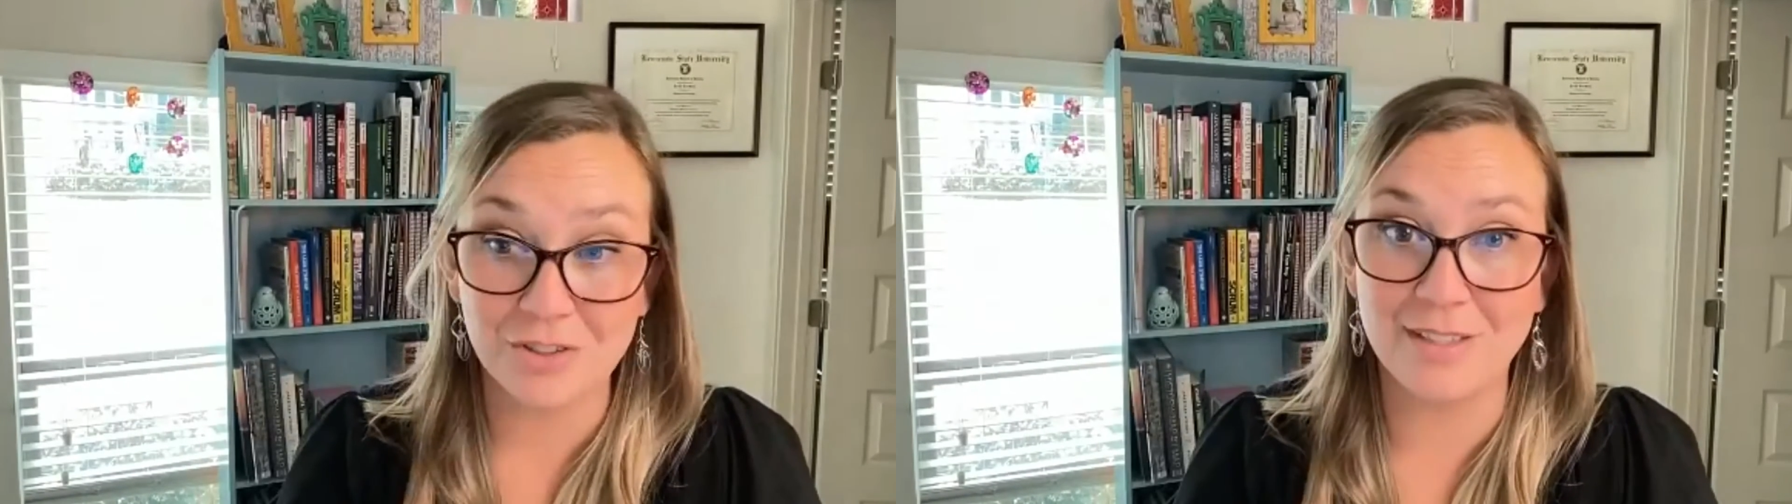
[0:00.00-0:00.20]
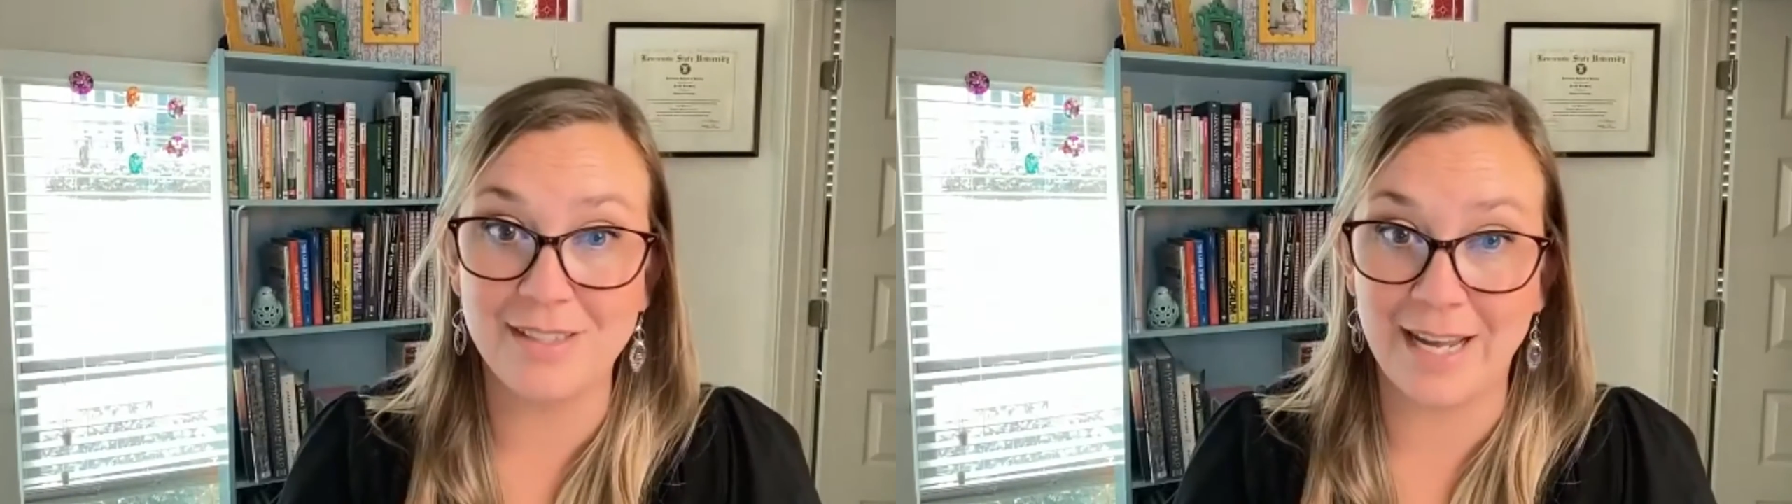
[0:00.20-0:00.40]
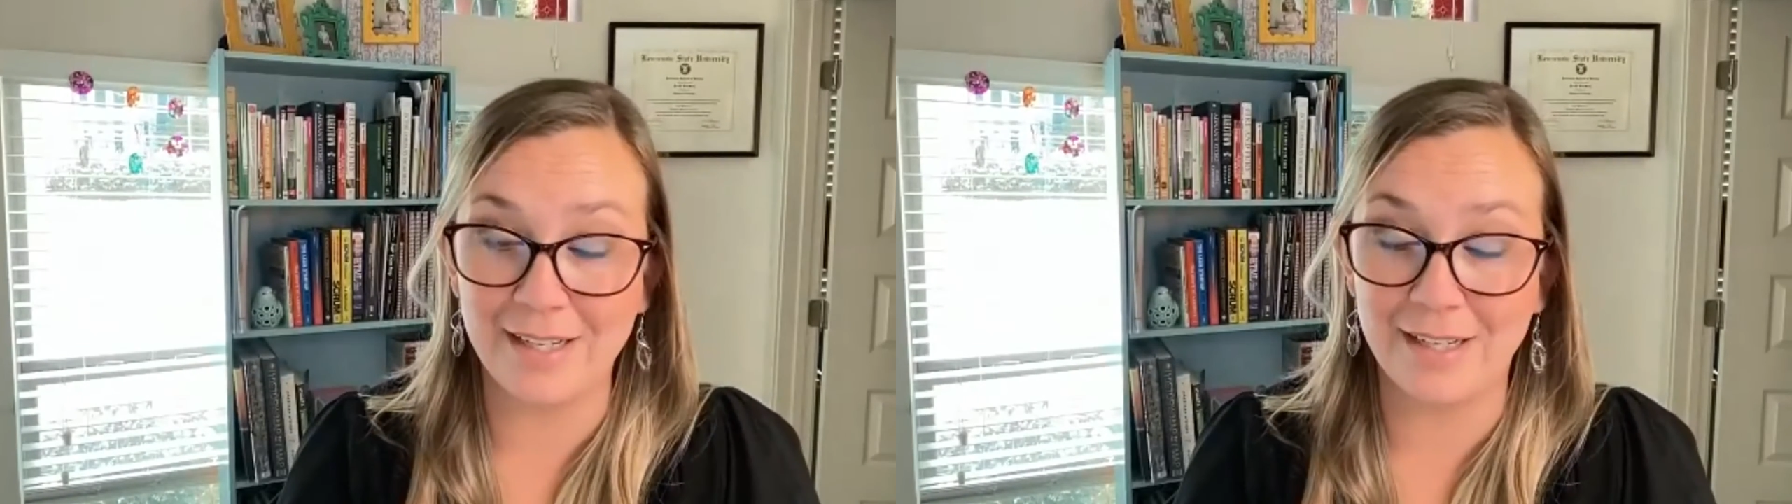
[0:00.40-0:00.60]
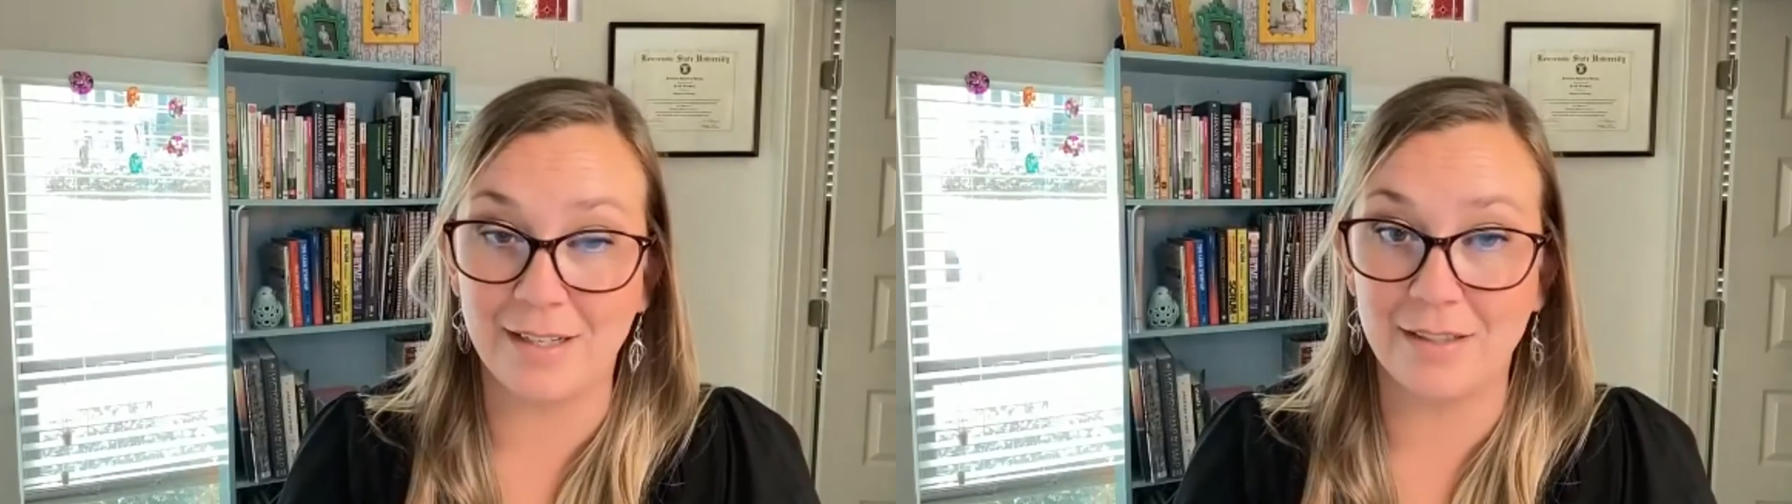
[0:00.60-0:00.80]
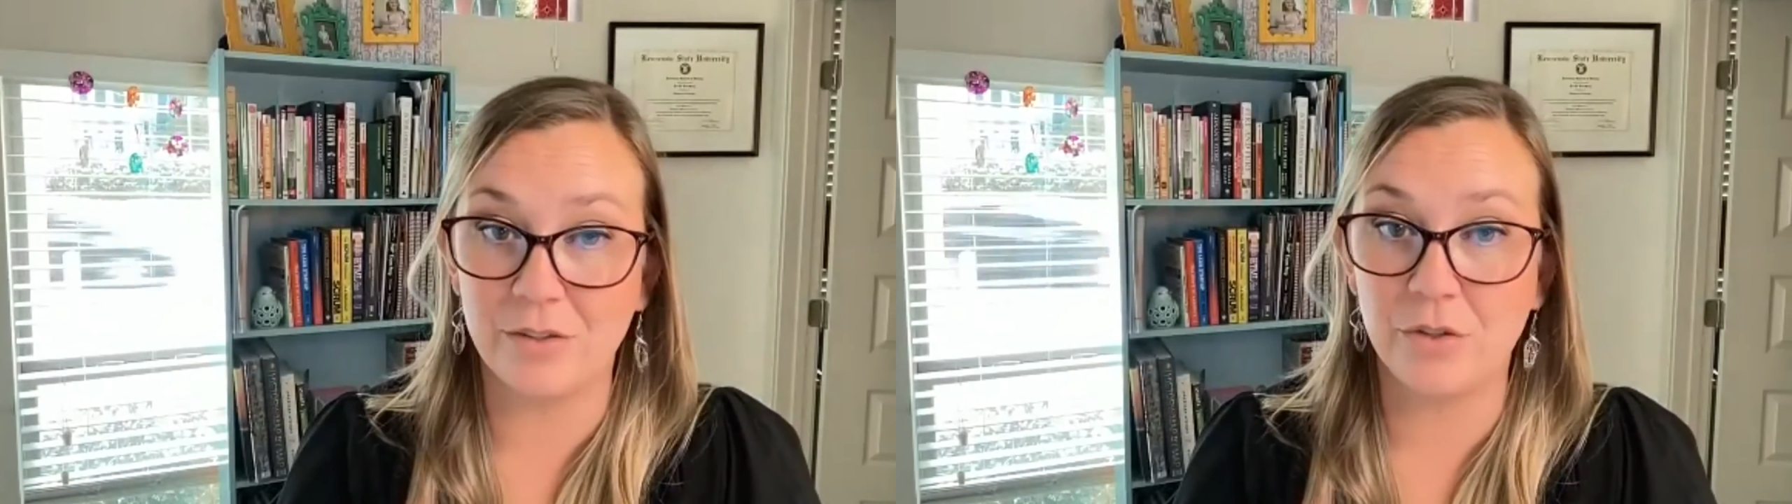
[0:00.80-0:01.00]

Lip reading: the data